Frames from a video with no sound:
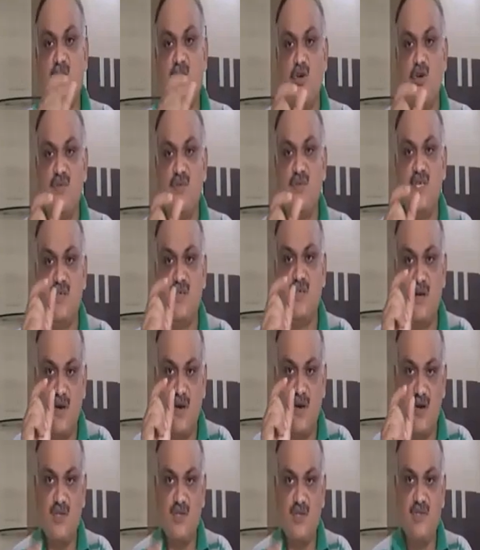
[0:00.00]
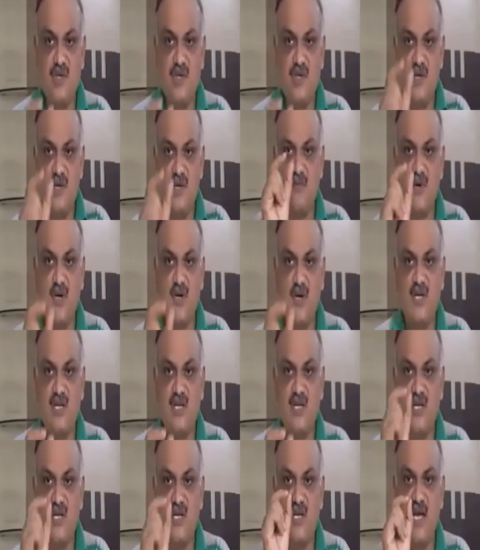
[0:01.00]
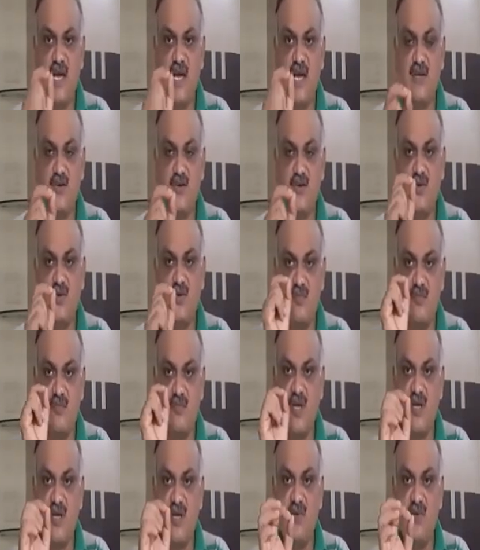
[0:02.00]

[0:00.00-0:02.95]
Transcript: symptoms is also important in acute.